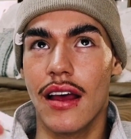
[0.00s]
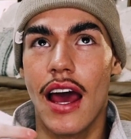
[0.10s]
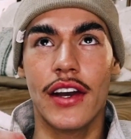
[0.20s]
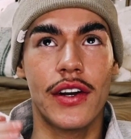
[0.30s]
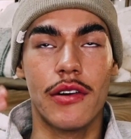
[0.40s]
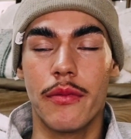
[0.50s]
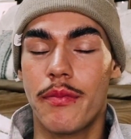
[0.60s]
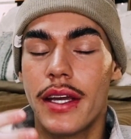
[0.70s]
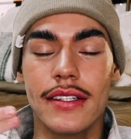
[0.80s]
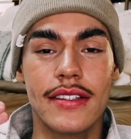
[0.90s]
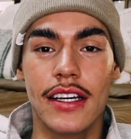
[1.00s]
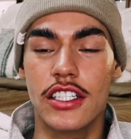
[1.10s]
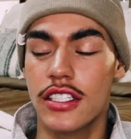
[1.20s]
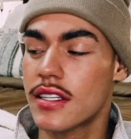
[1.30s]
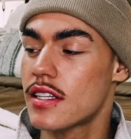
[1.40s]
I don't know, being sick
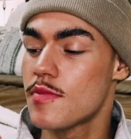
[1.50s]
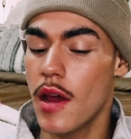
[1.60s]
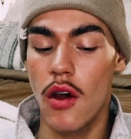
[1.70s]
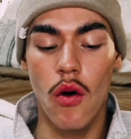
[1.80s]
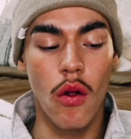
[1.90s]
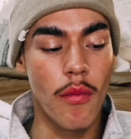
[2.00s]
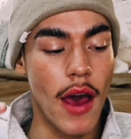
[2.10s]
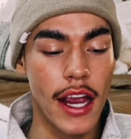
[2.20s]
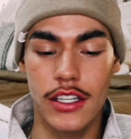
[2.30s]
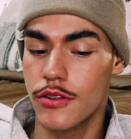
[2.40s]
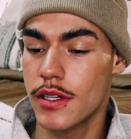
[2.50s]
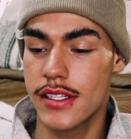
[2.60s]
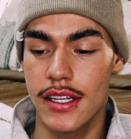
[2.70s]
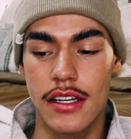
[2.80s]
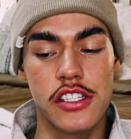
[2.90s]
just gets my whole mind
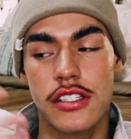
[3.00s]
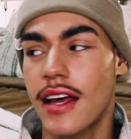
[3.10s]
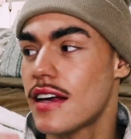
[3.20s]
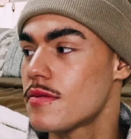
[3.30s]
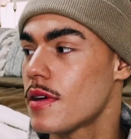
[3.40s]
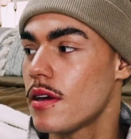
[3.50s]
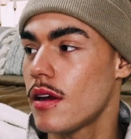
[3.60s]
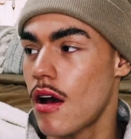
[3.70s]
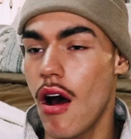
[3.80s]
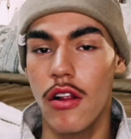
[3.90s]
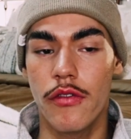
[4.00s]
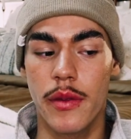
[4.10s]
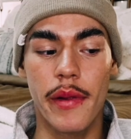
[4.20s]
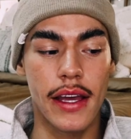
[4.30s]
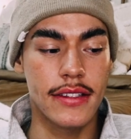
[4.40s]
twisted and just has me all over
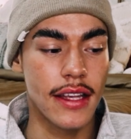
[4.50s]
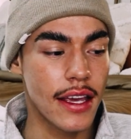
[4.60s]
the place.